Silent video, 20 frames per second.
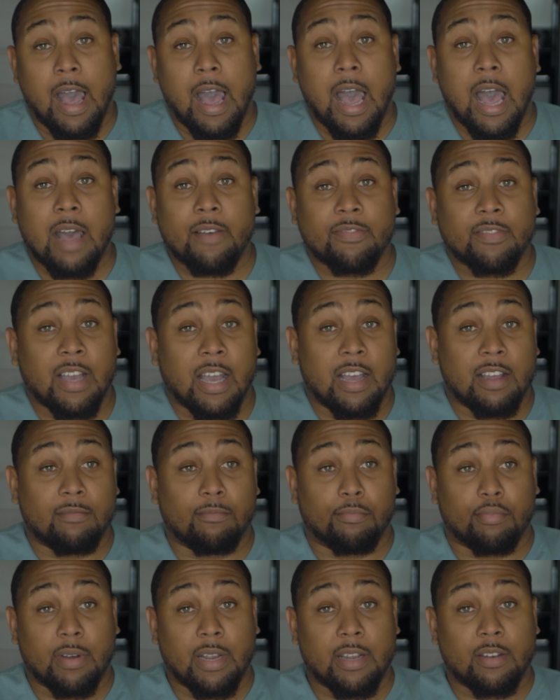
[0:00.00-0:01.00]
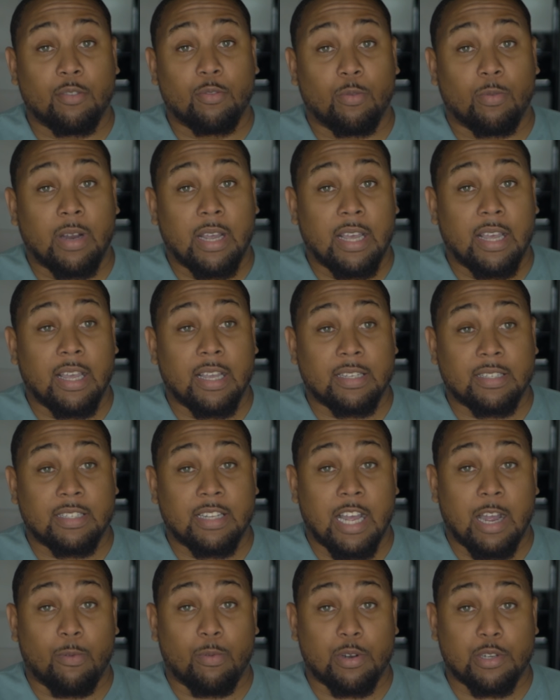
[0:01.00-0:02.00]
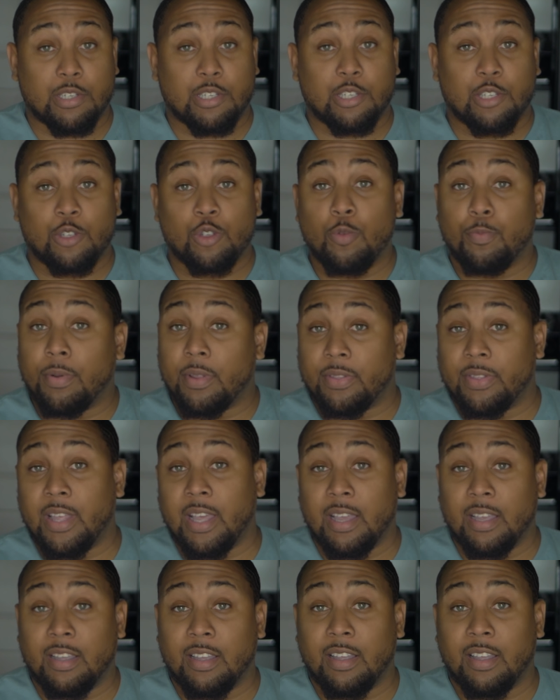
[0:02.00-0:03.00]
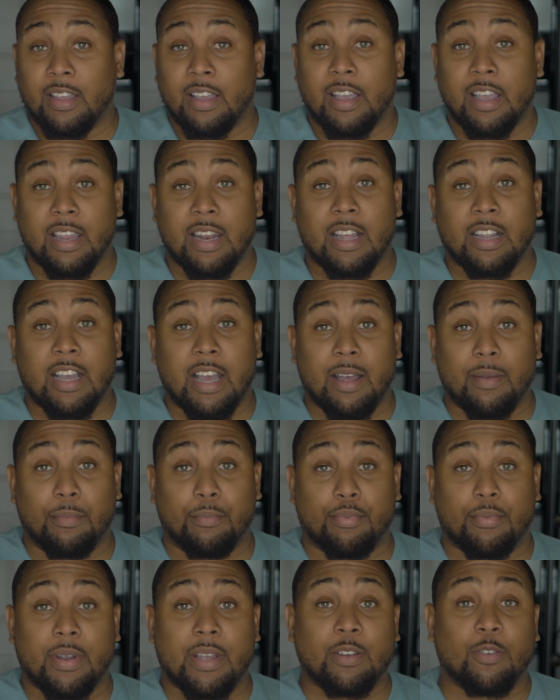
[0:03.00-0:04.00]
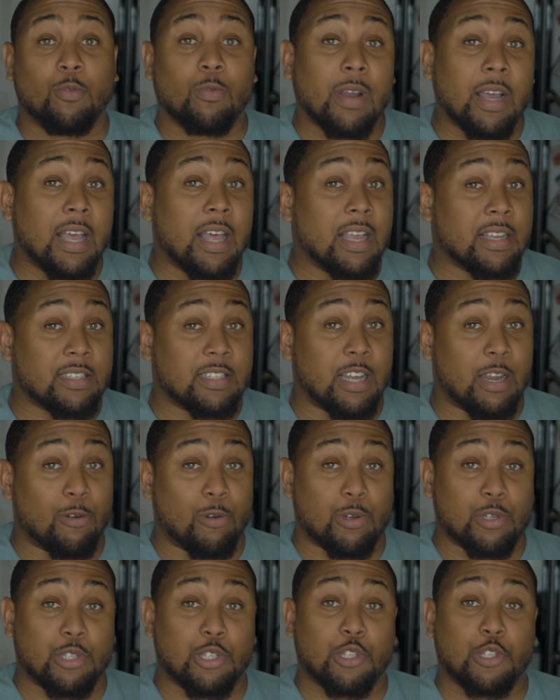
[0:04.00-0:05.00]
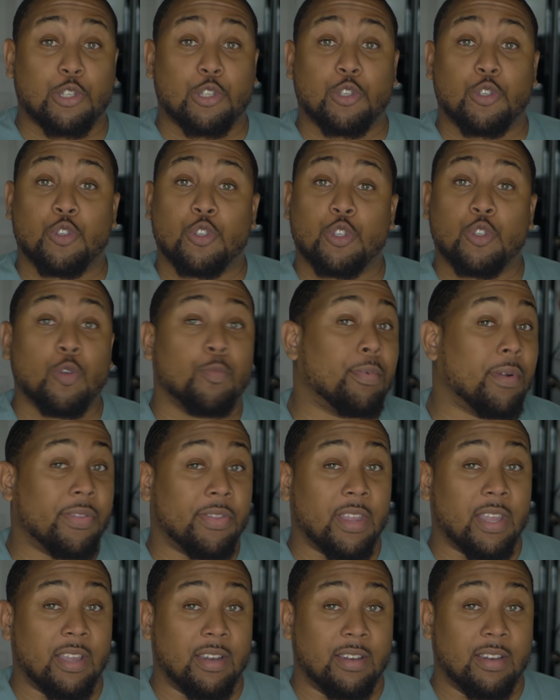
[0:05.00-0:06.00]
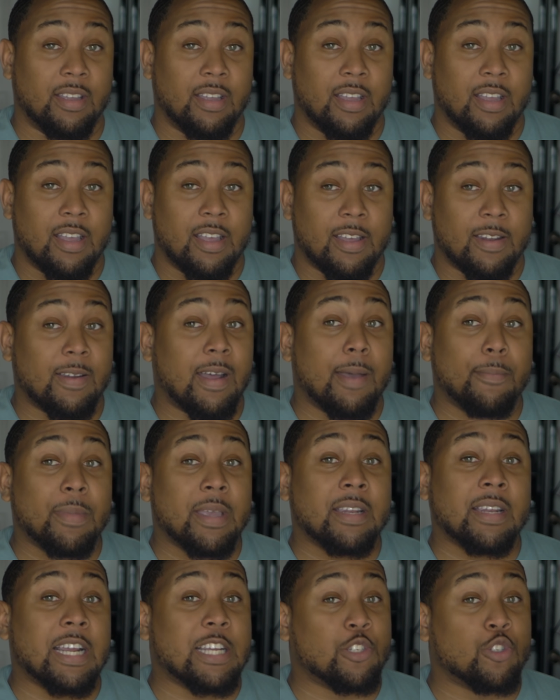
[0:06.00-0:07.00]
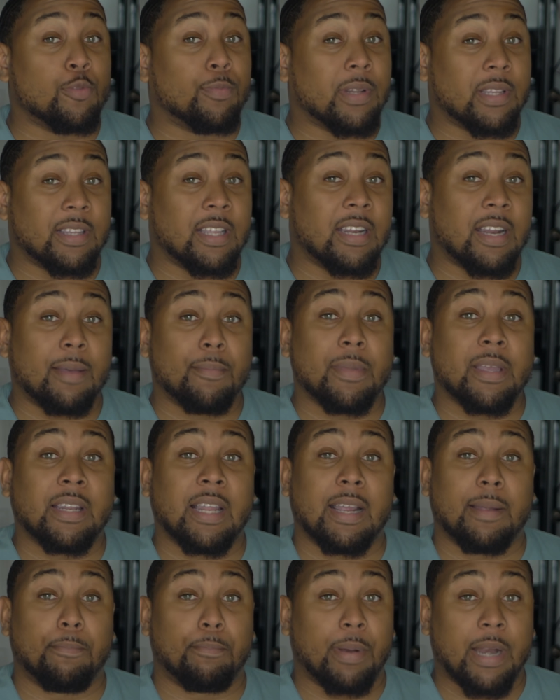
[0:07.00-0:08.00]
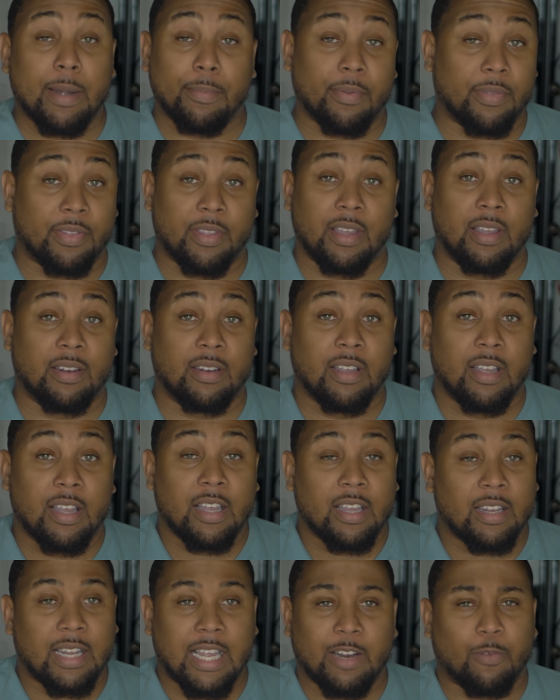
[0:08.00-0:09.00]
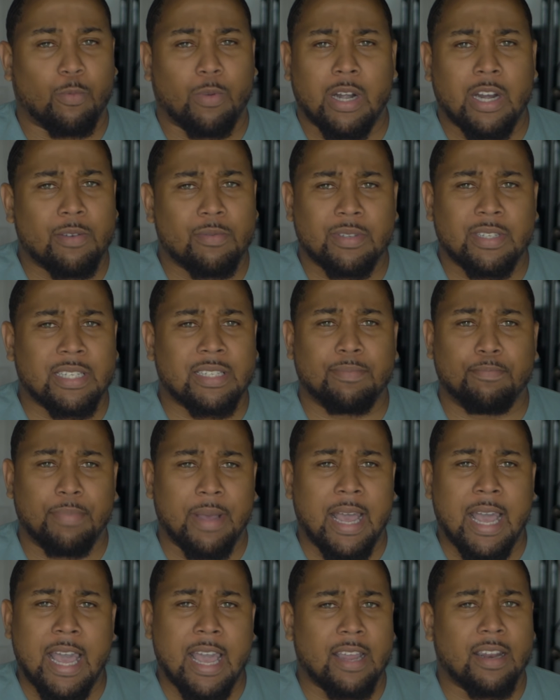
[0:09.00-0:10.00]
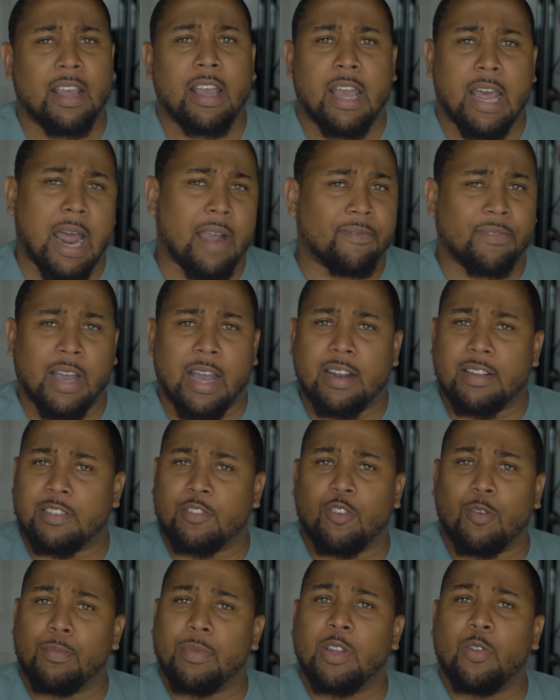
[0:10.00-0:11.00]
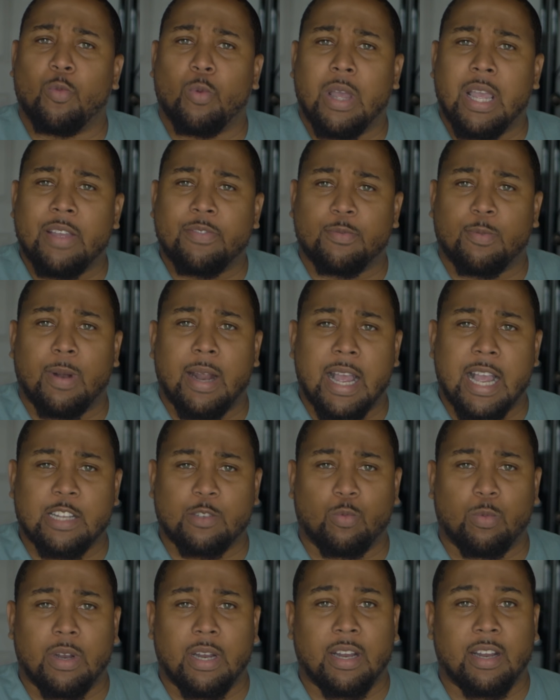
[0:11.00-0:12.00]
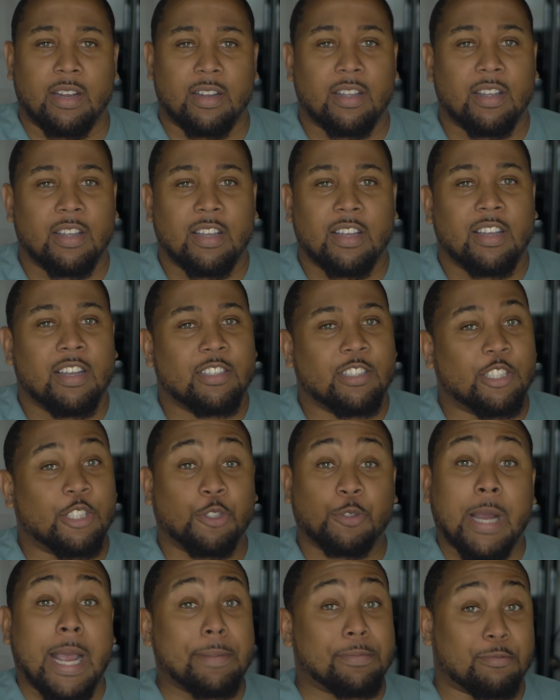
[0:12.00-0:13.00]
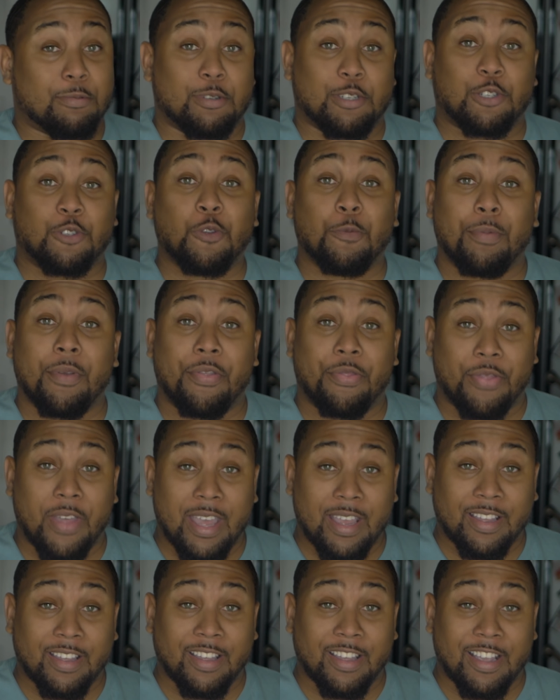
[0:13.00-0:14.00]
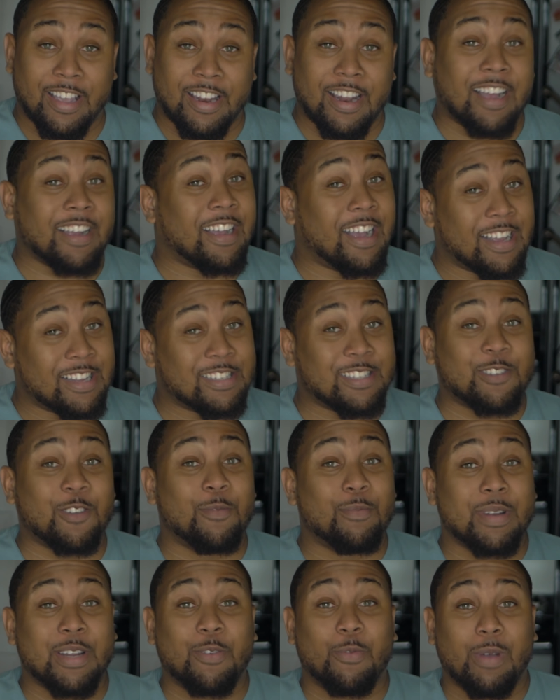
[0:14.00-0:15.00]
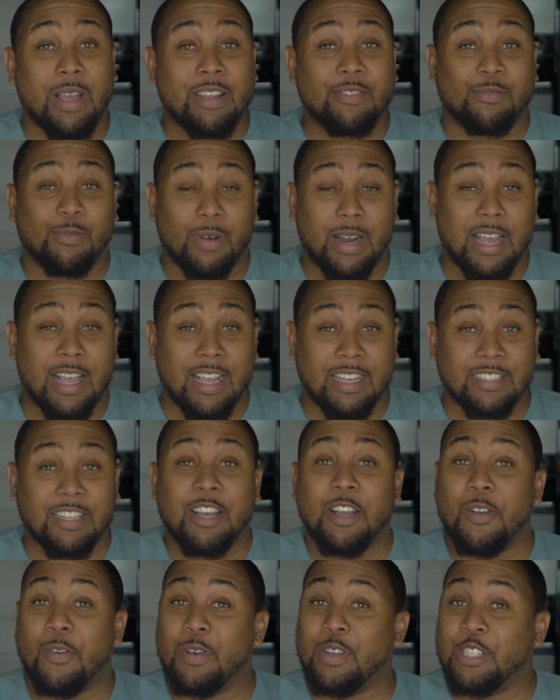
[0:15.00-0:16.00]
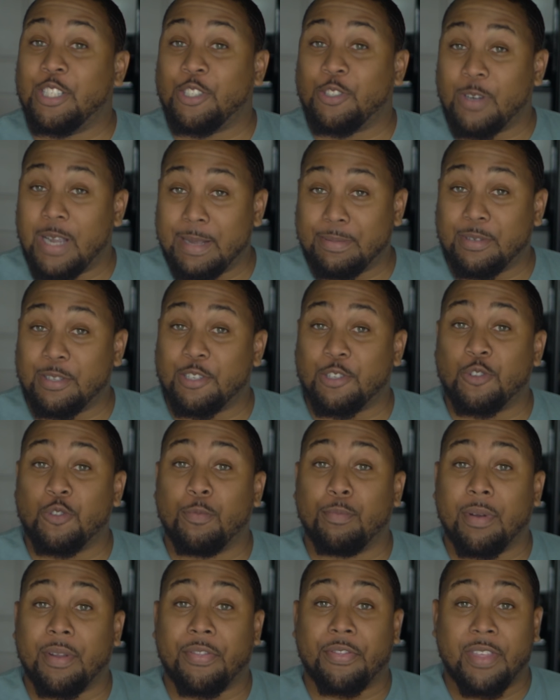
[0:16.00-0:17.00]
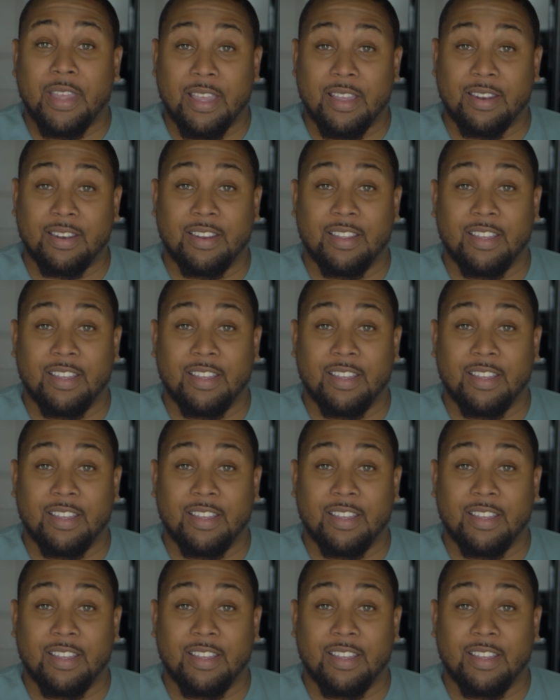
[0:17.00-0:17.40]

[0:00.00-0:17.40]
I've gotten brand new rags that were super thick, and I've gotten brand new rags that were super thin. Now I mean like super thin, I mean like paper thin. Like where it was just bad. I've gotten So Many Waves rags where the straps were super thick, and I got So Many Waves rags where the straps were super thin.